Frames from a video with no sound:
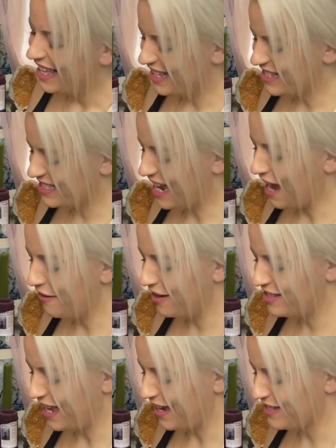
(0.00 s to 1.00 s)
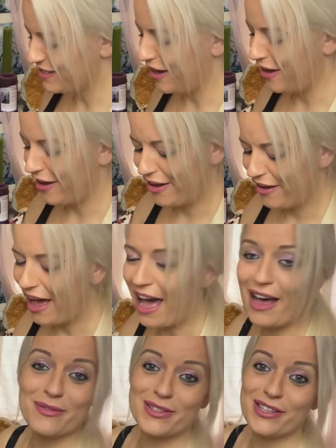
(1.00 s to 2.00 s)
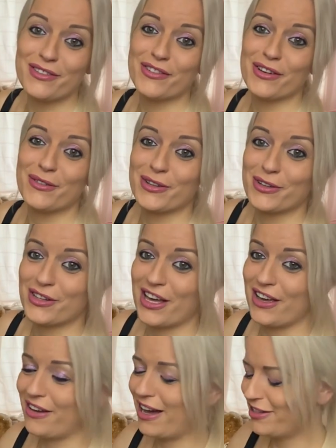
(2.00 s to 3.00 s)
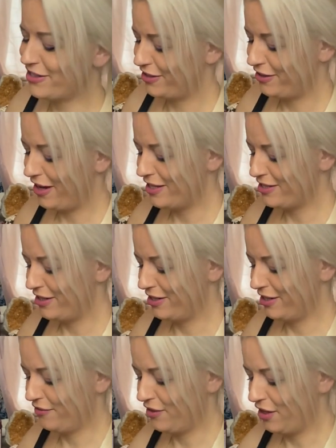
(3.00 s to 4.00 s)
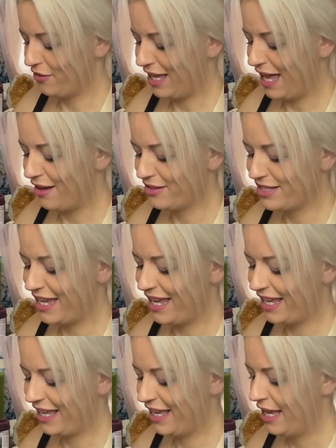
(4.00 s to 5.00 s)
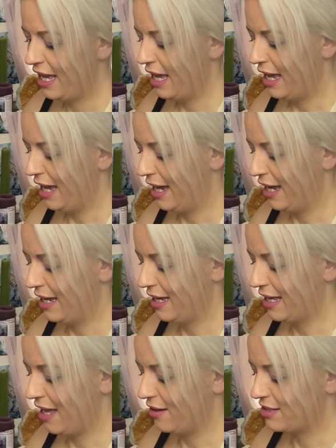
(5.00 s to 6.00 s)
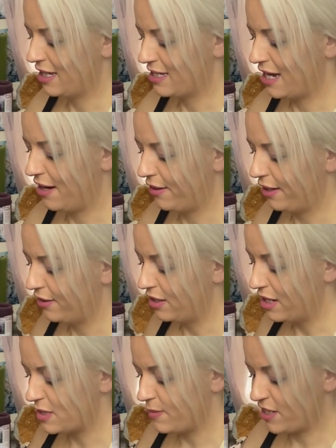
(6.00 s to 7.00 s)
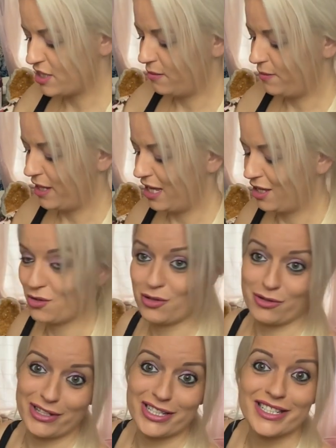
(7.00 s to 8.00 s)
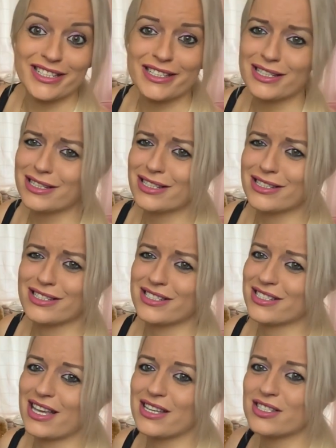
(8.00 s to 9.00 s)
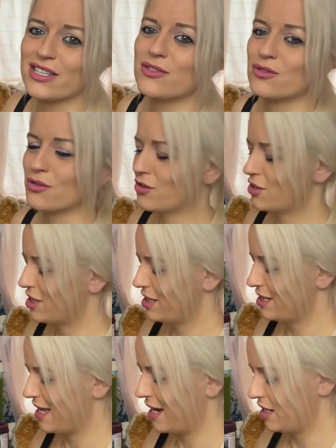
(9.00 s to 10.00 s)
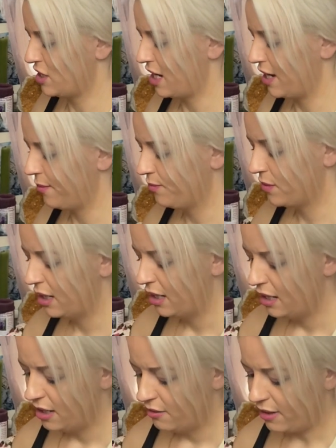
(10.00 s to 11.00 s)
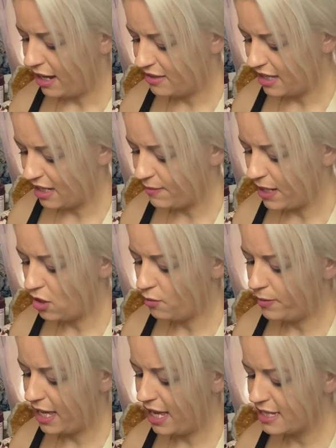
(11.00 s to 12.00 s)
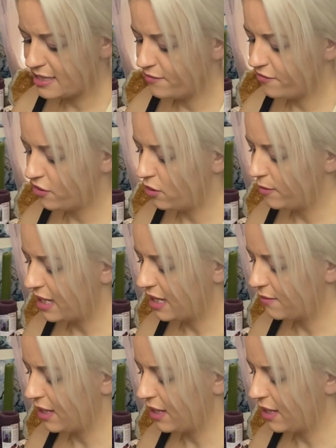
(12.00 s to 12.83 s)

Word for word: These tarot decks are absolutely phenomenal, though. I do, I do love the old Celtic, uh, Celtic tarot, especially being Druid. You just get so drawn to this energy. Right, think about your Pearson for me.